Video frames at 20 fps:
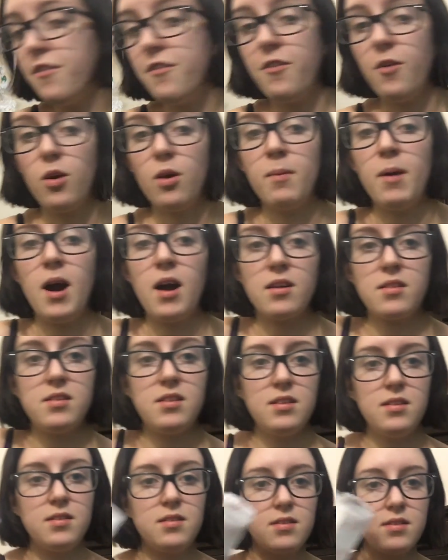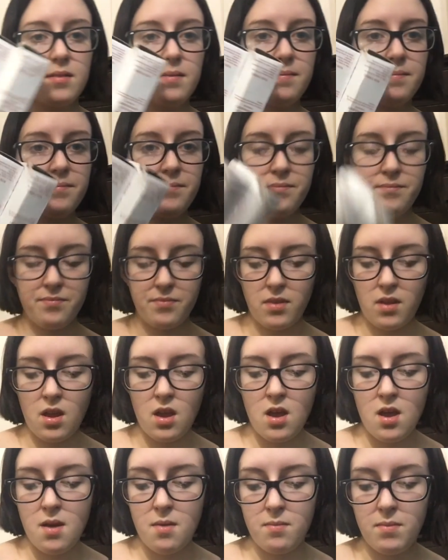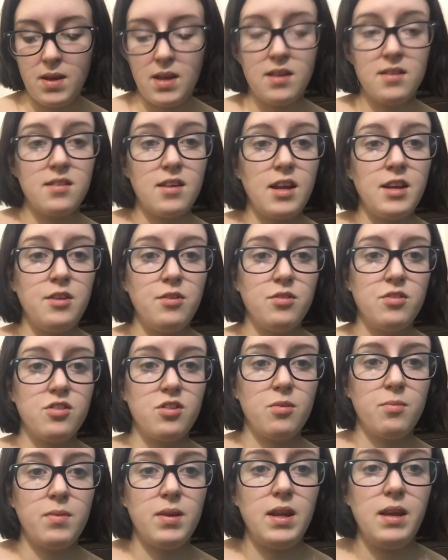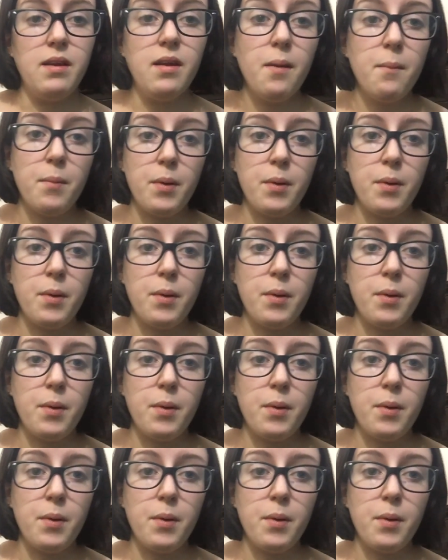4 boxes because I do so many